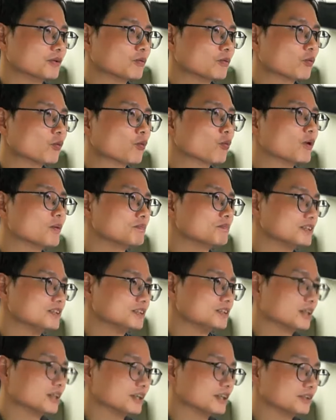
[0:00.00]
or web
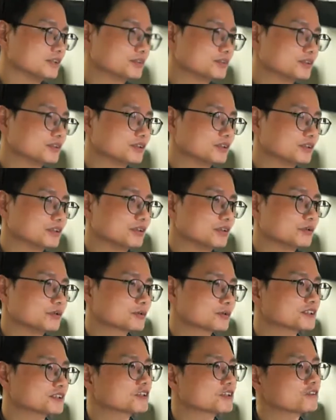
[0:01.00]
designer
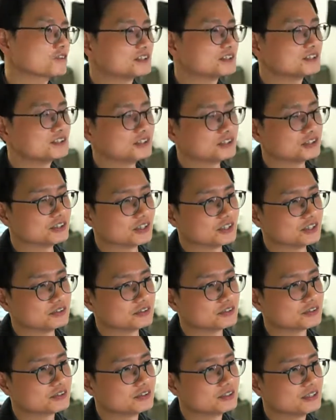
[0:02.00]
or service
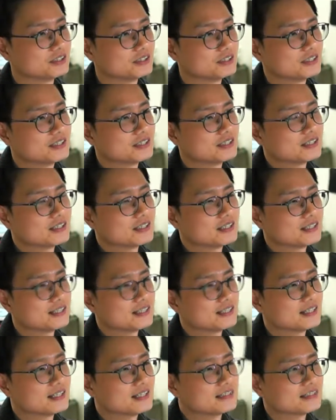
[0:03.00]
designer?
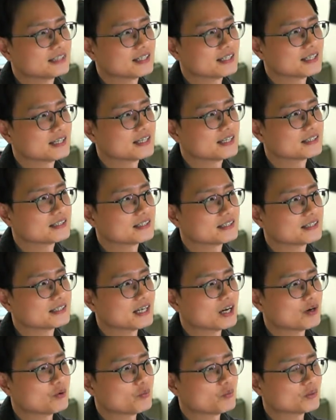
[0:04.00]
And then
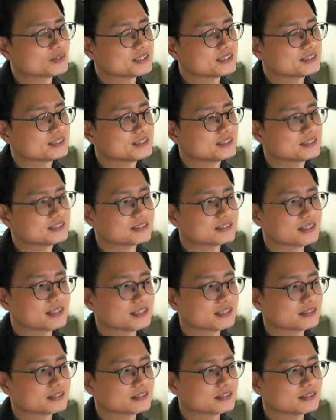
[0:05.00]
now what I see is
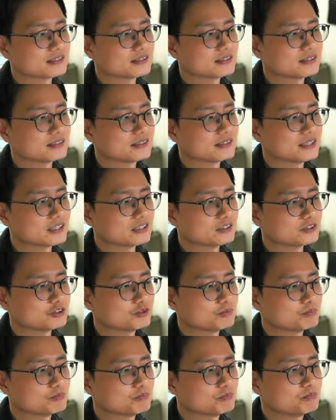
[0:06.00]
that,
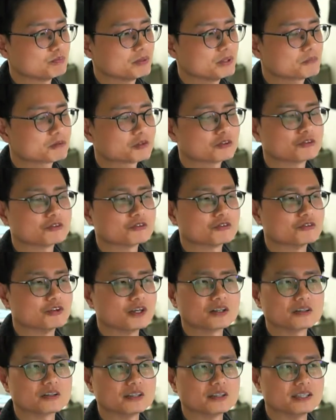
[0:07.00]
people
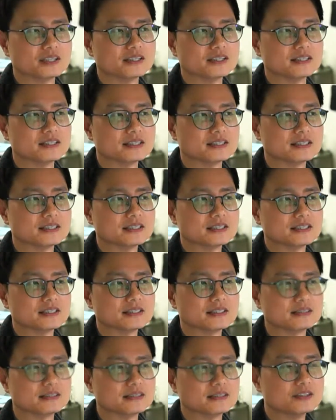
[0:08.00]
rarely
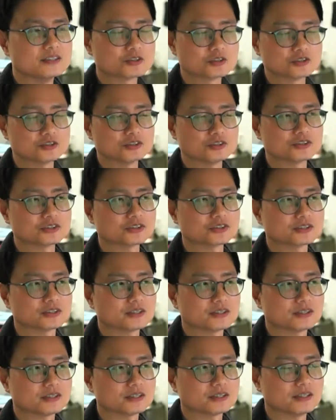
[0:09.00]
introduce
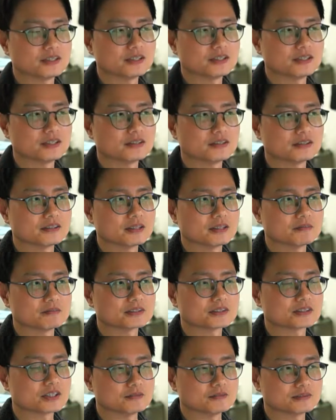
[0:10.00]

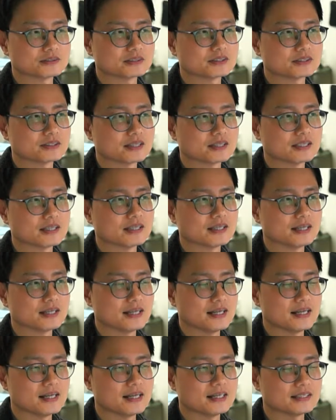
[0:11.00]
themselves
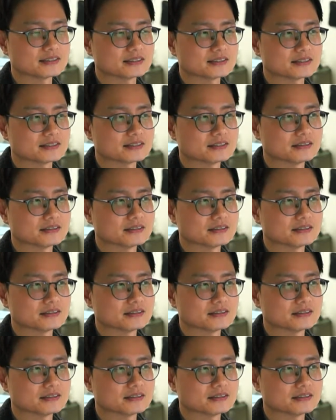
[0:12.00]
as